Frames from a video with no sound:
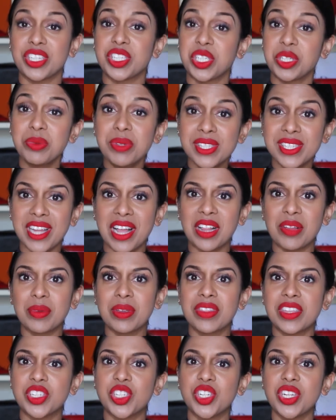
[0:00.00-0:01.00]
And she was telling
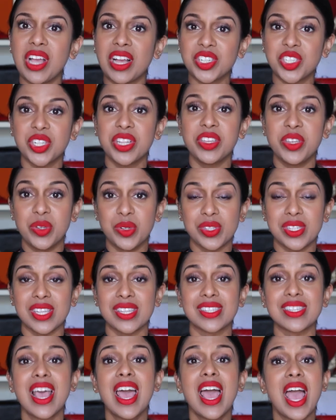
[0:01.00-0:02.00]
me that she actually
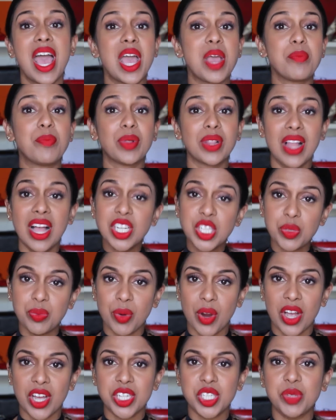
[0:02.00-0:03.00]
uses a blush
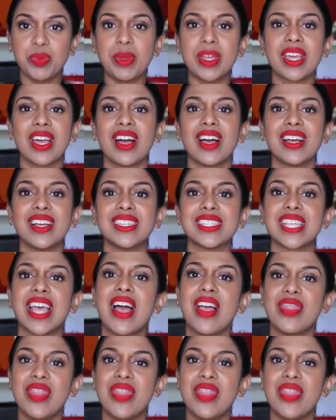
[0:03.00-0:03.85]
brush because